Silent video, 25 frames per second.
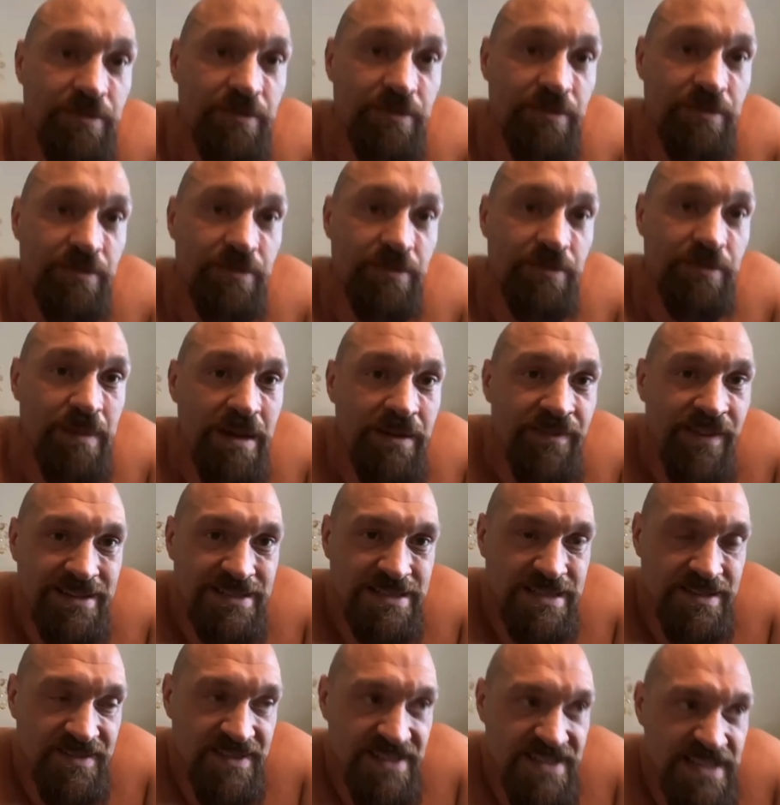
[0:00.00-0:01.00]
of me of
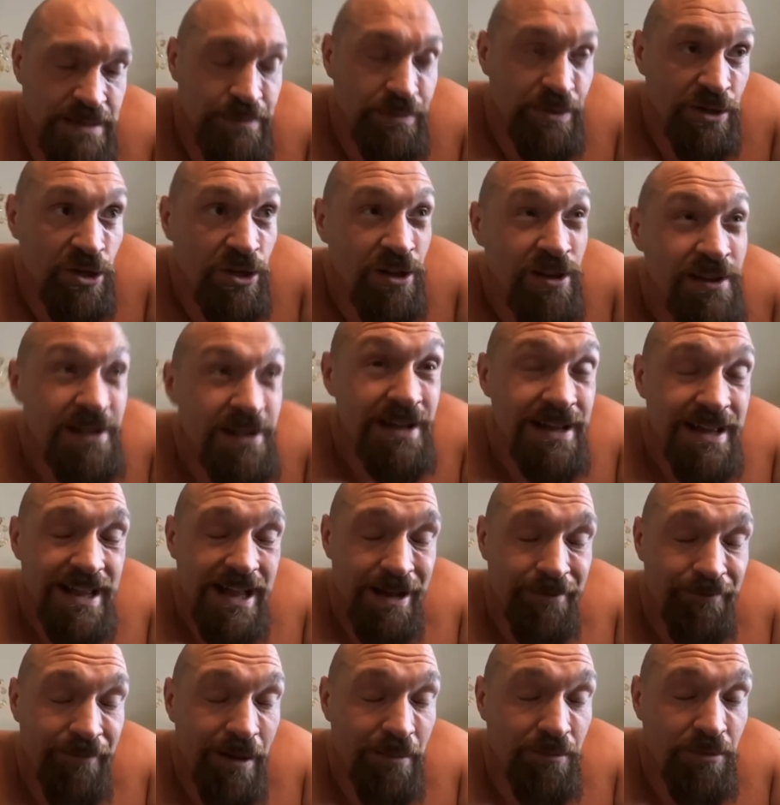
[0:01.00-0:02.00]
activity. But
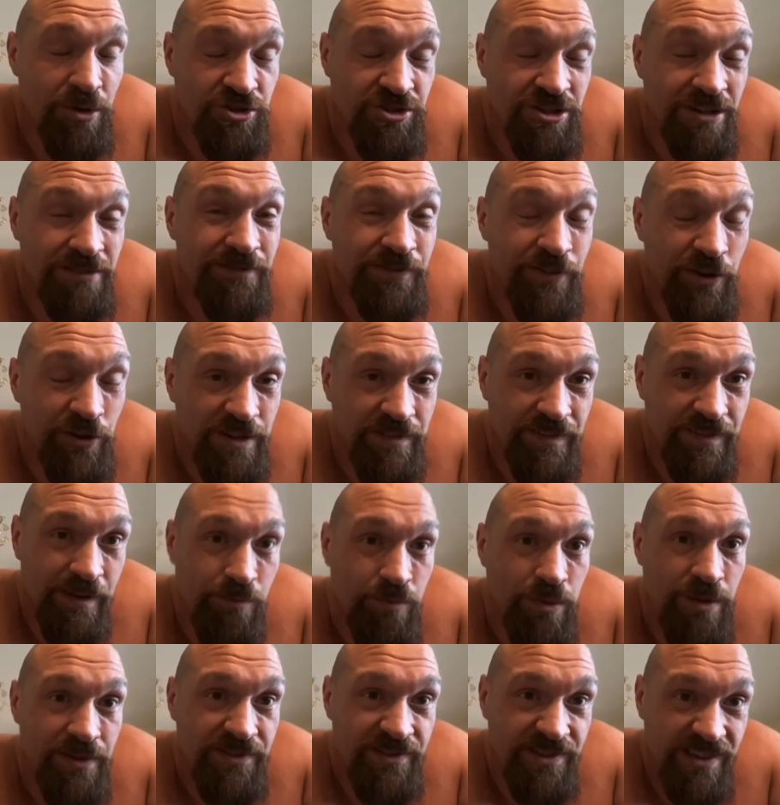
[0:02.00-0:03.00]
I'm that much in front of him
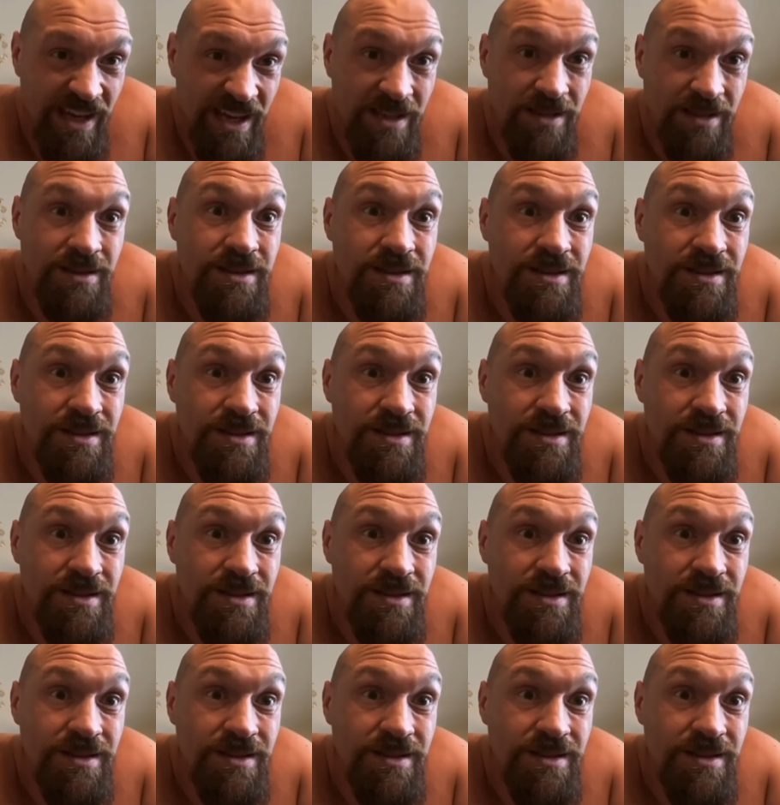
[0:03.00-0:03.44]
with skill.